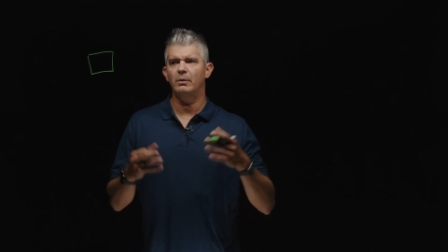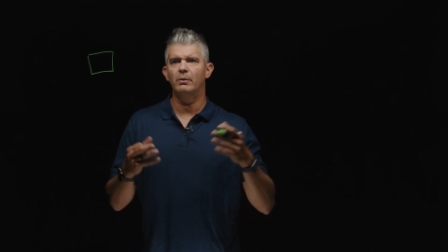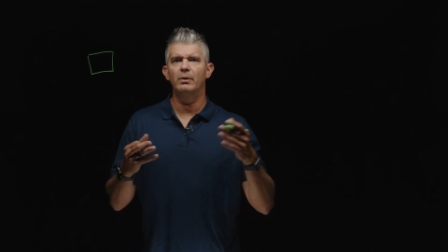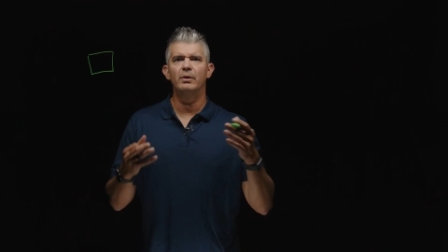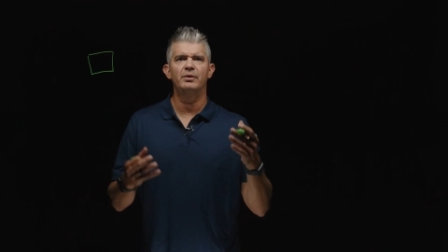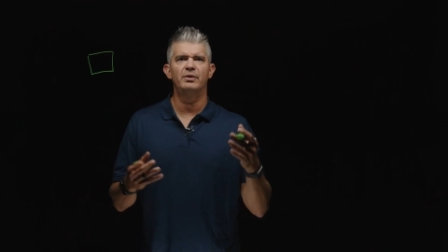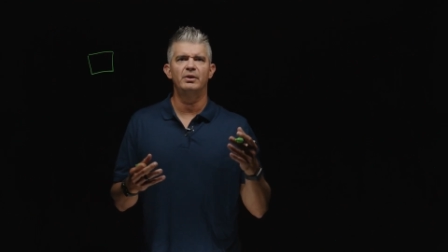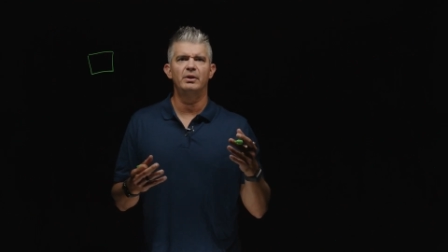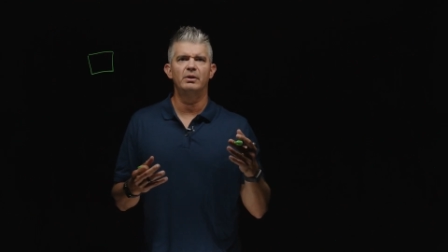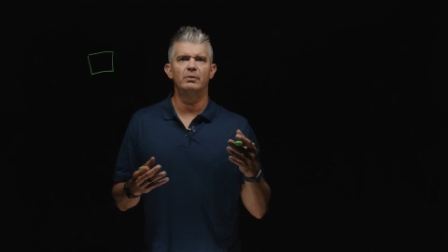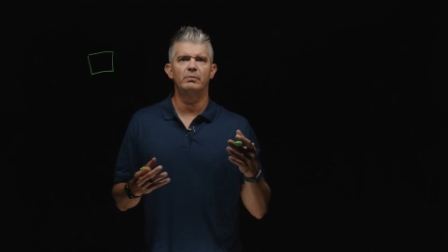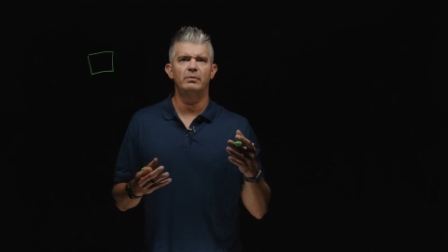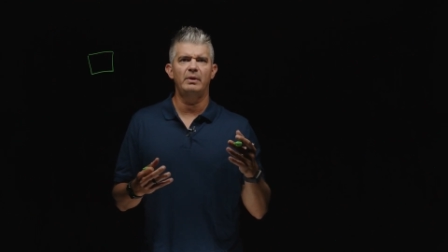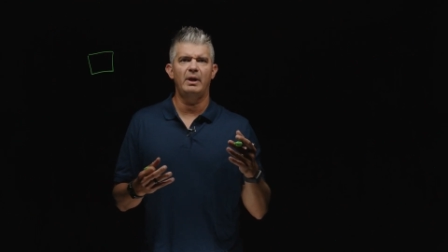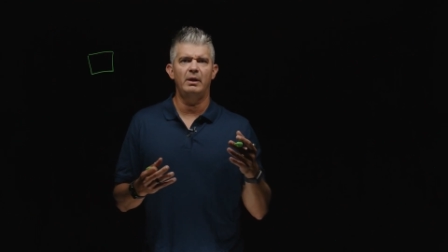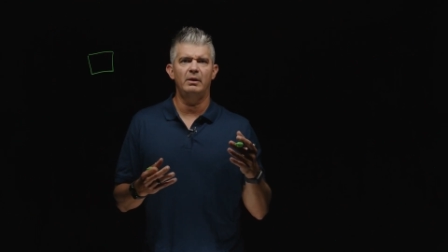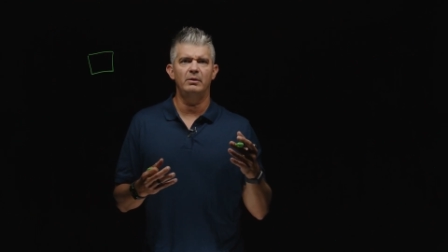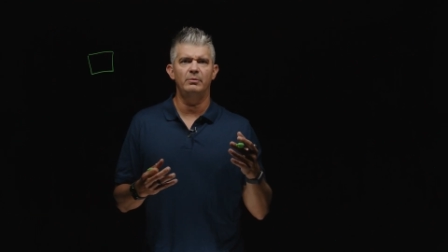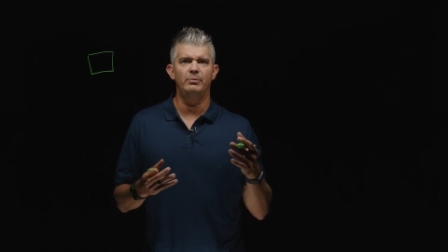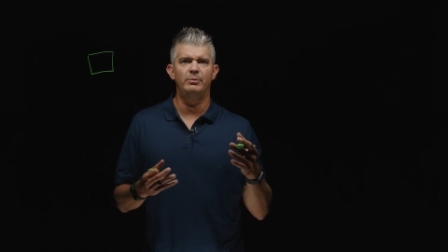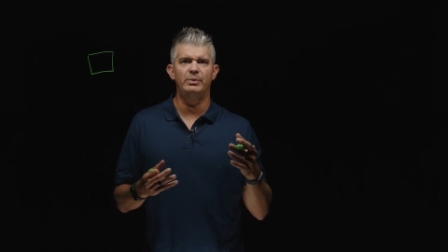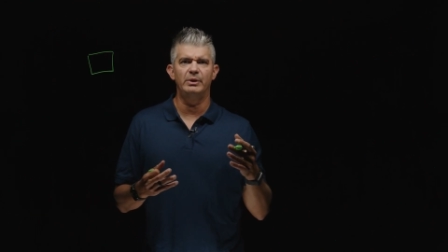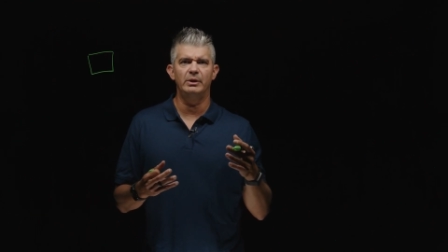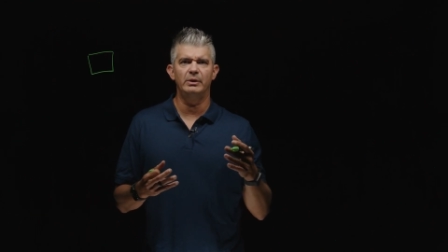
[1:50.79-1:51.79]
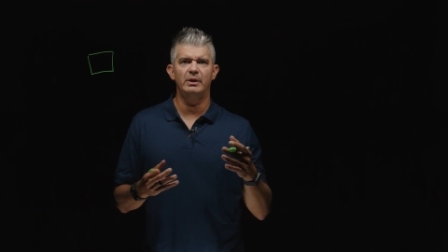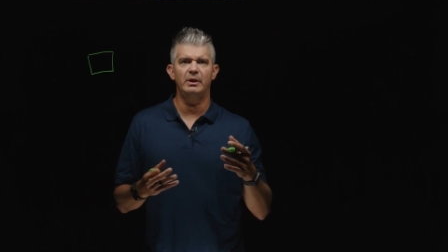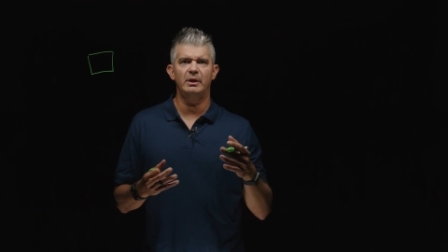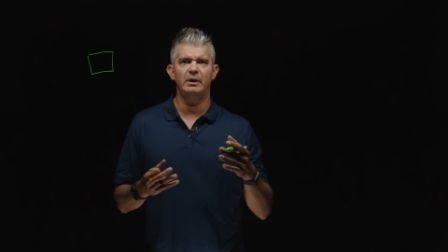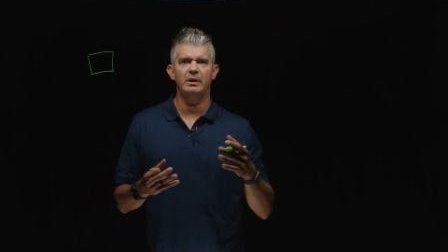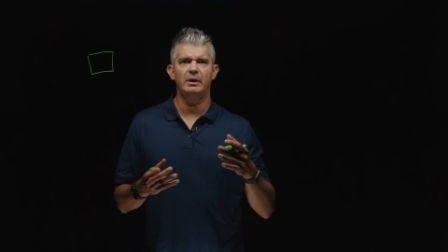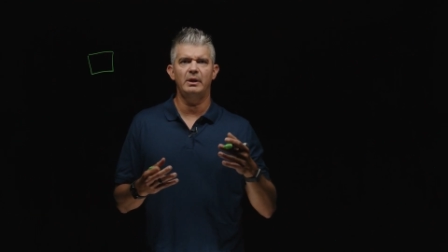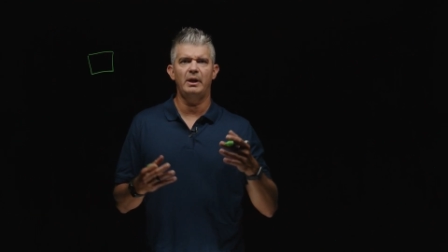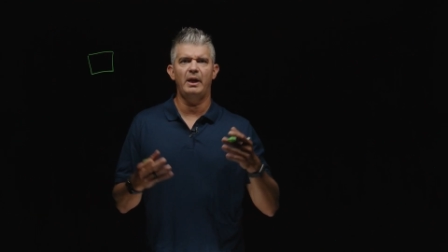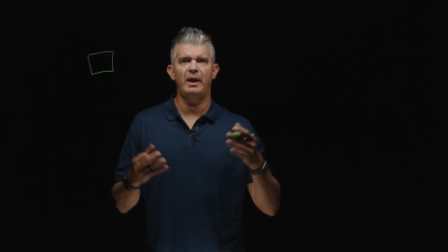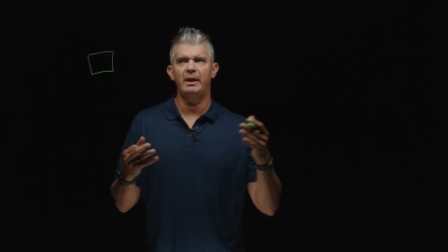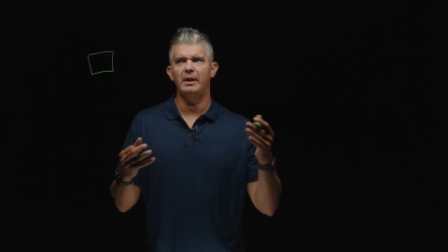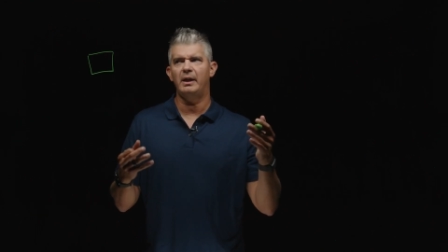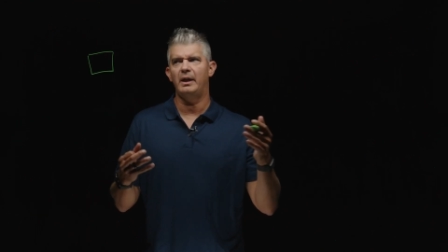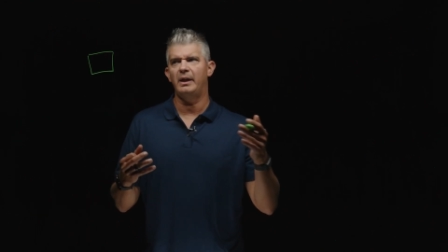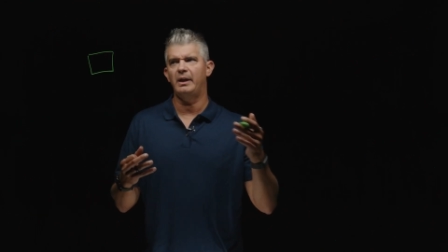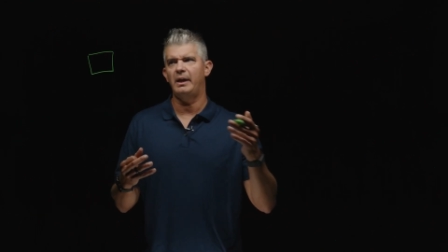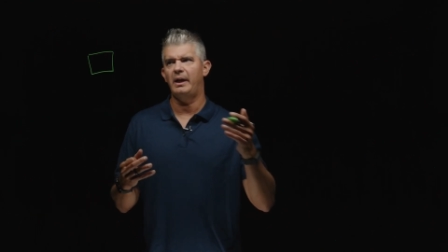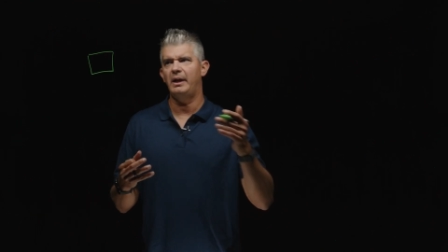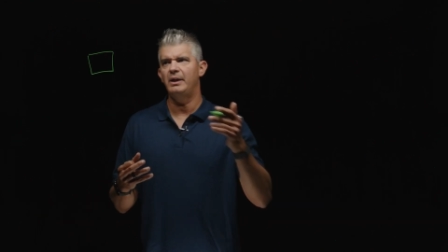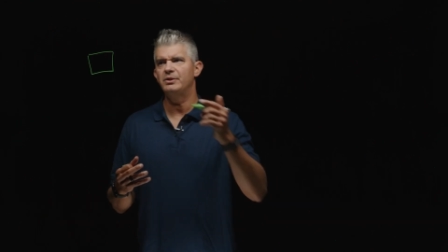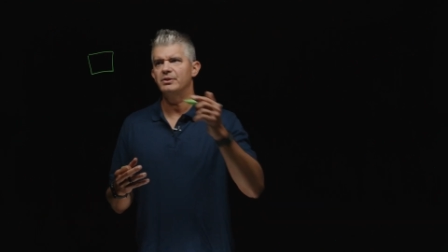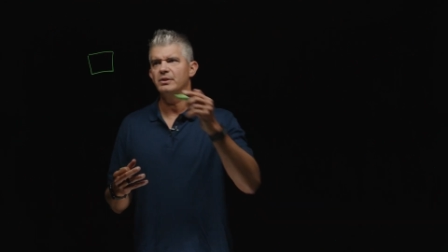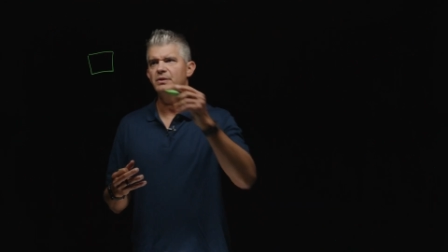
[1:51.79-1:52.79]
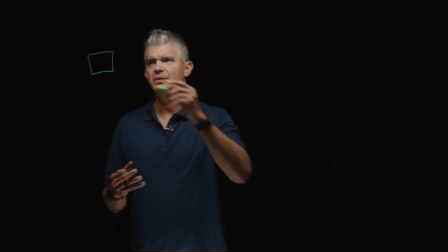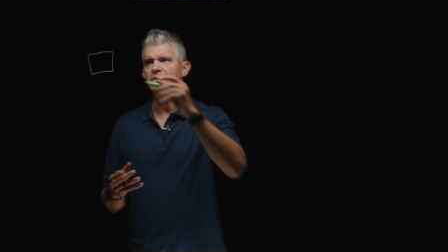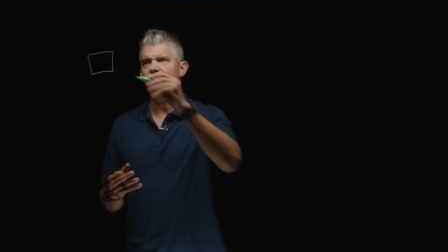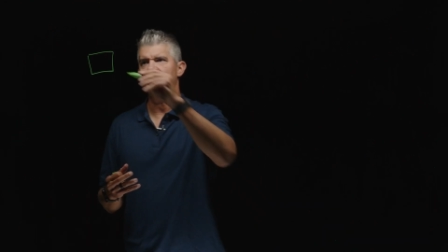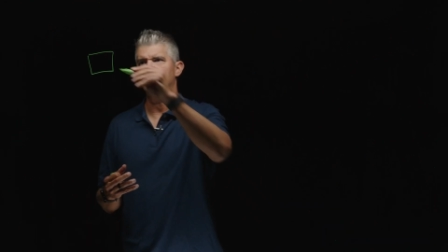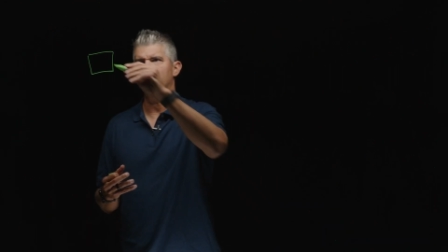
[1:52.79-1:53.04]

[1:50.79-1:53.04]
oriented around building AI agents.